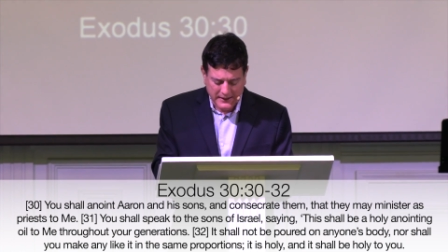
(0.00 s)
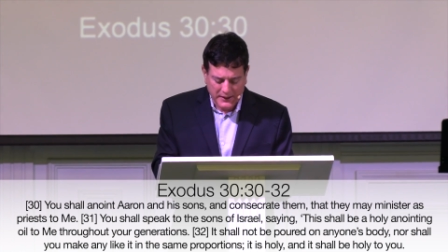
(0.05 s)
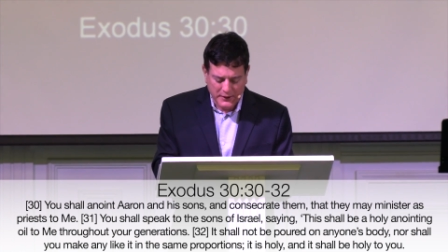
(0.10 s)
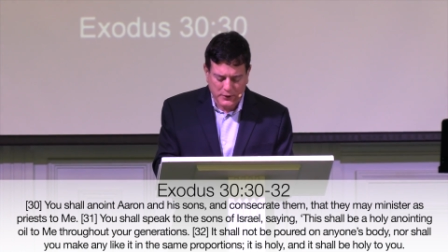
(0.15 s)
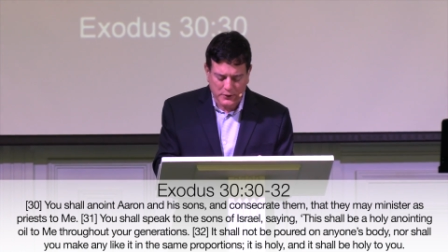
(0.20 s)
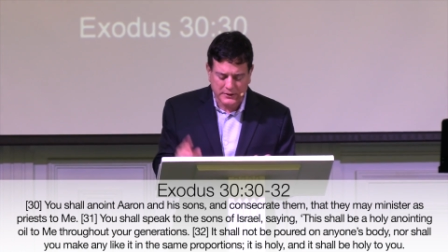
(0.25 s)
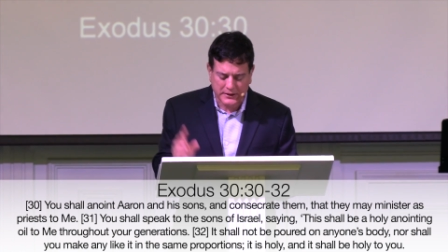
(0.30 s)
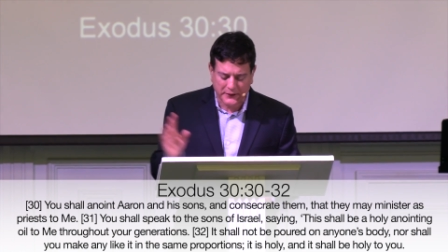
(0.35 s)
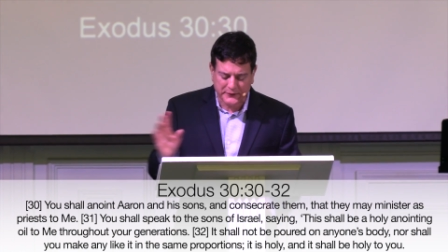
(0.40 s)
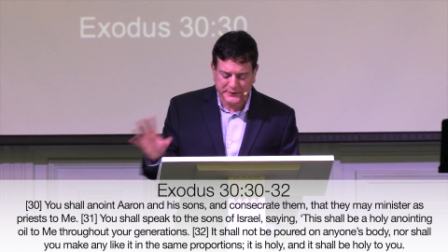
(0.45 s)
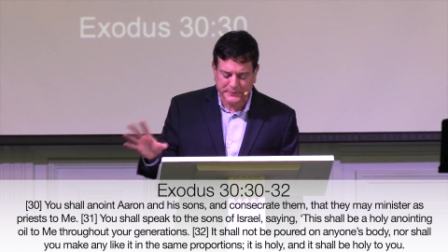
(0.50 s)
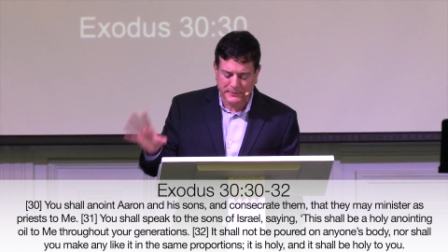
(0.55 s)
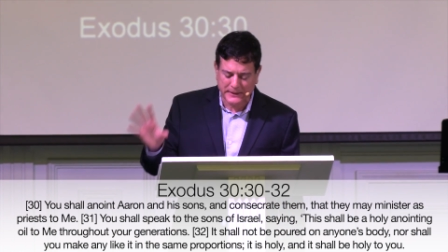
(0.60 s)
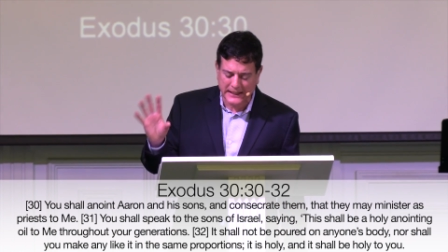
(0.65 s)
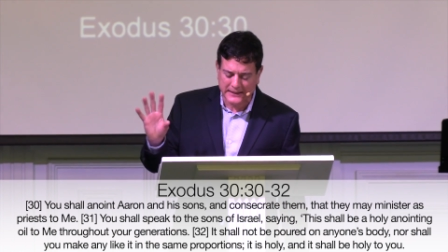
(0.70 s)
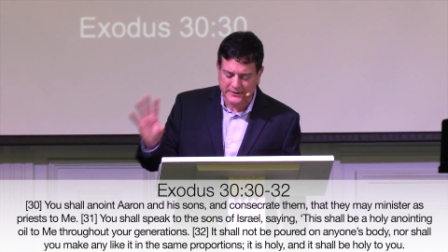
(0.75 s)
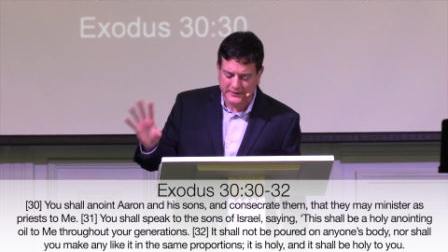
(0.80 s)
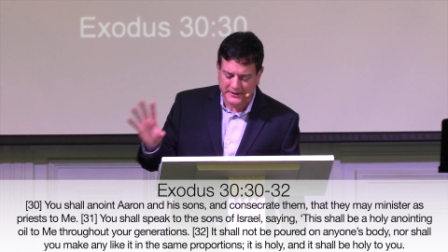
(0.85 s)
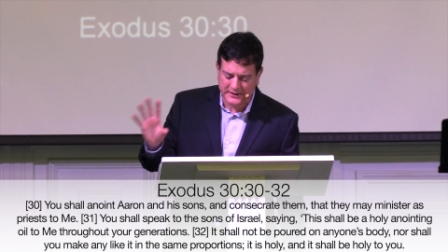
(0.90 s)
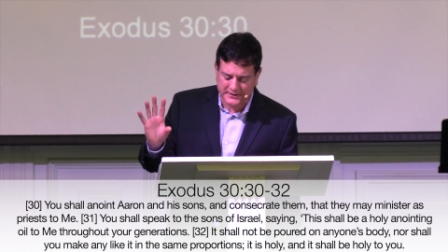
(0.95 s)
You shall
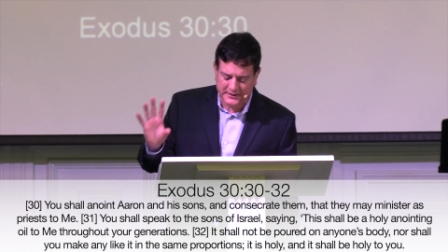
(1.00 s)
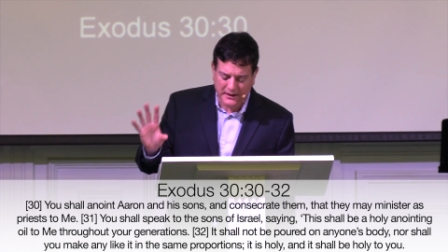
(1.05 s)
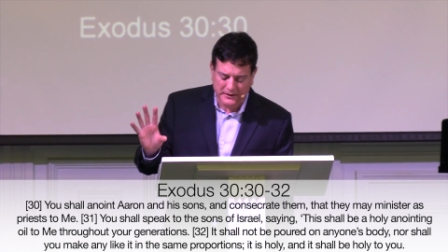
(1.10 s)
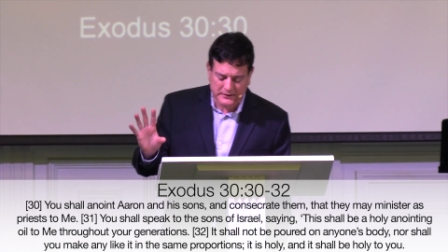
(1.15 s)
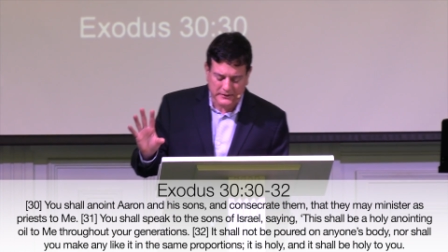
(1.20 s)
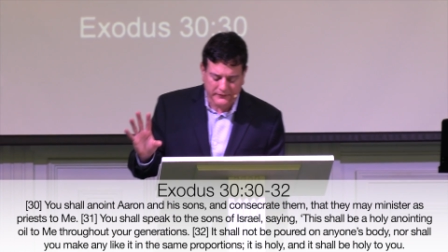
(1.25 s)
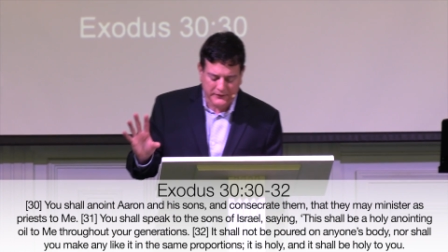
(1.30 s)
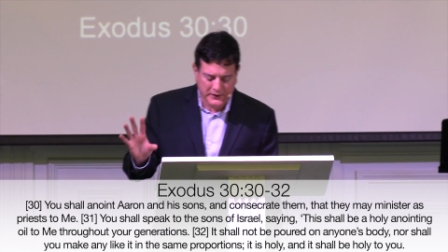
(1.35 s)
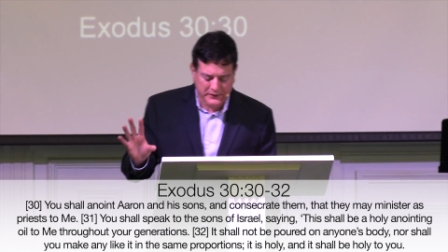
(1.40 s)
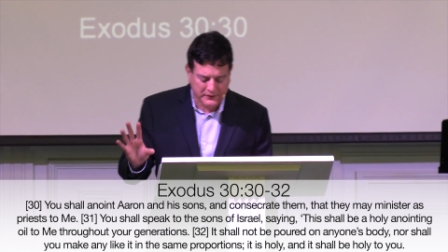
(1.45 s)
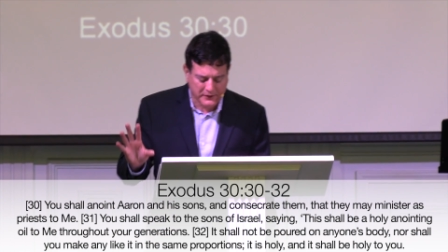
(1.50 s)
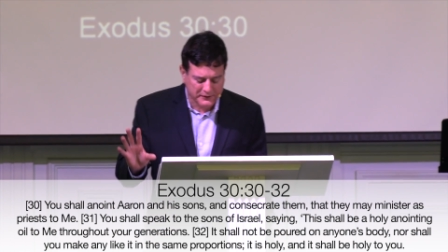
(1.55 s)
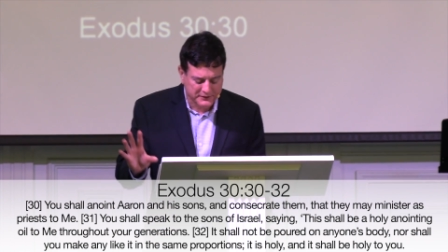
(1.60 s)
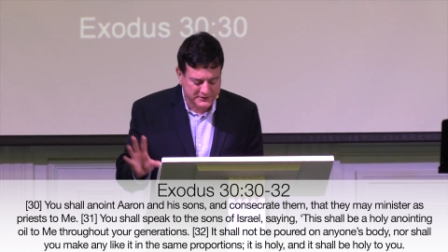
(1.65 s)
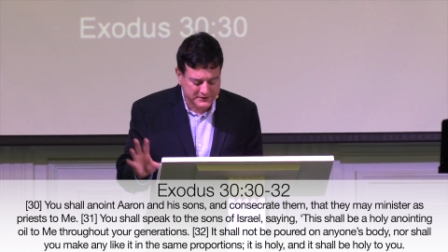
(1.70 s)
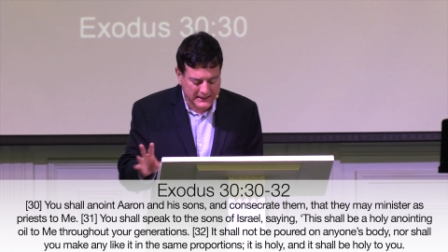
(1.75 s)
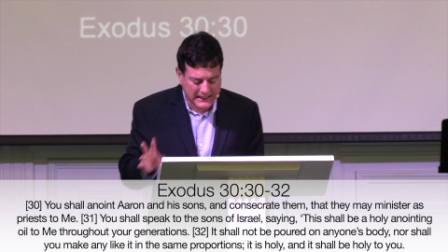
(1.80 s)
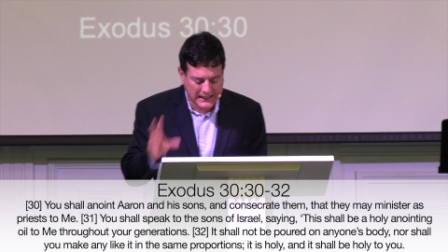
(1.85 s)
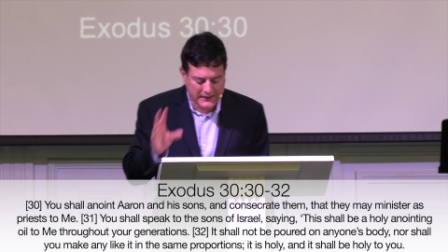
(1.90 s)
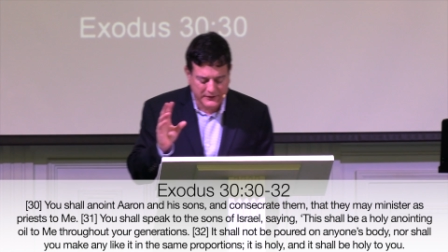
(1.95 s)
speak to the sons of Israel,
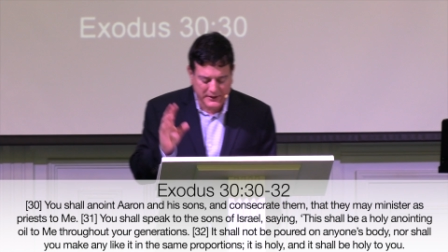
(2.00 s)
saying,